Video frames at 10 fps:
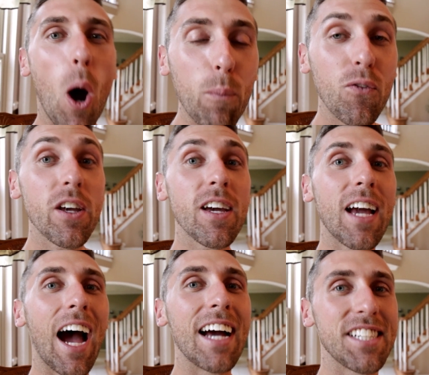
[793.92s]
Hopefully you
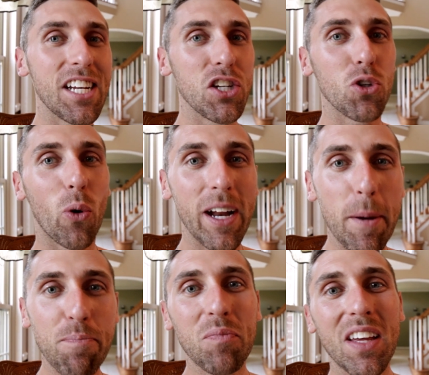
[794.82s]
guys enjoyed
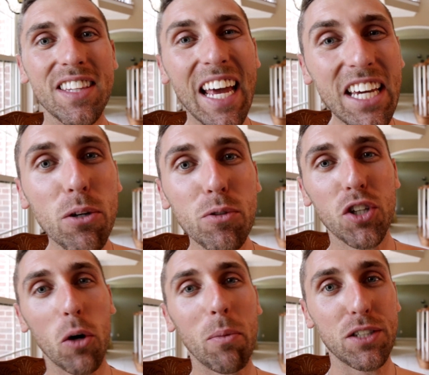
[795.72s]
it. Thank you
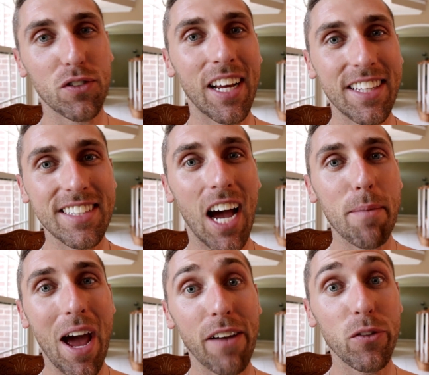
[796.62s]
so much for taking the
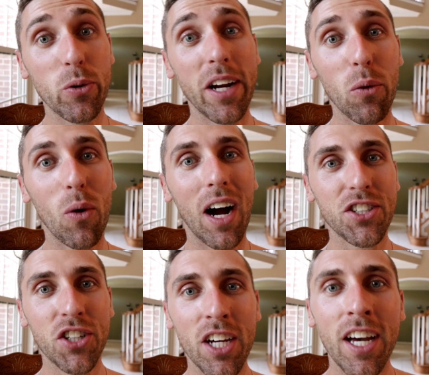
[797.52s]
time out of your day to
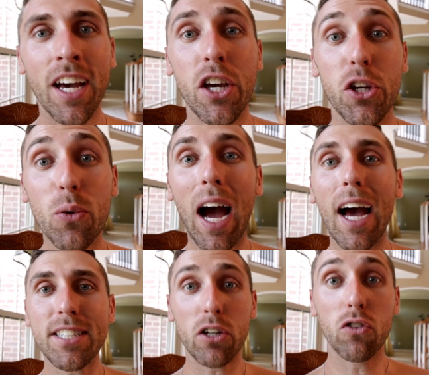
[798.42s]
watch. You
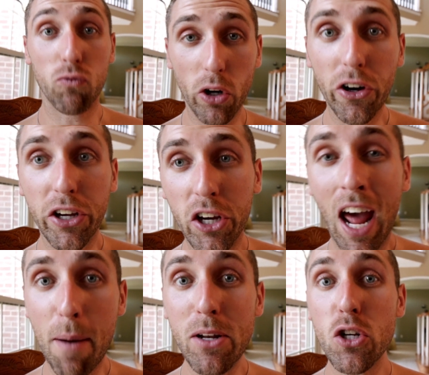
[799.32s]
guys really could
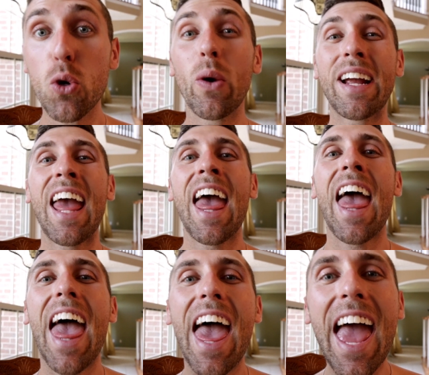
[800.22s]
have been doing
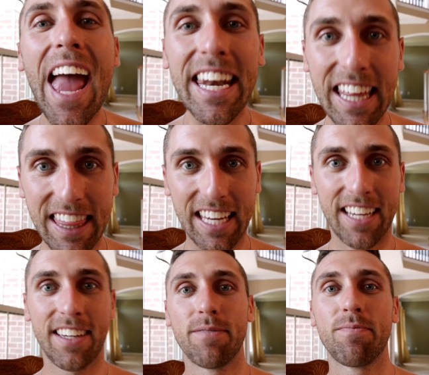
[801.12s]

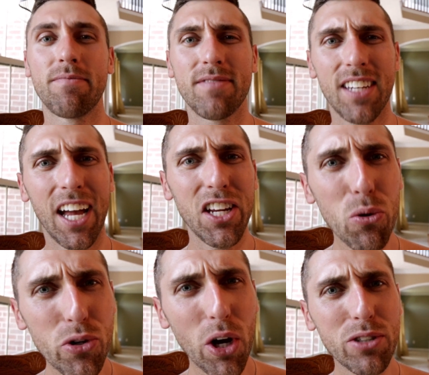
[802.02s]
anything. And
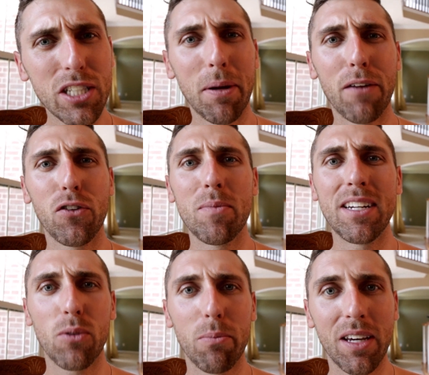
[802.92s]
you chose to spend a few
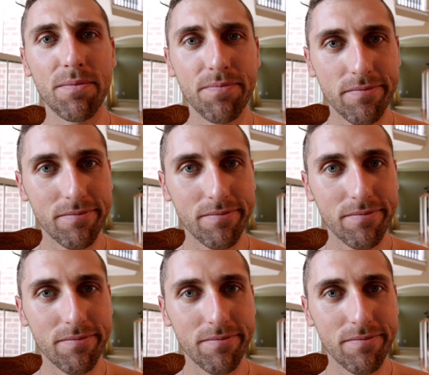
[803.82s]
minutes with me.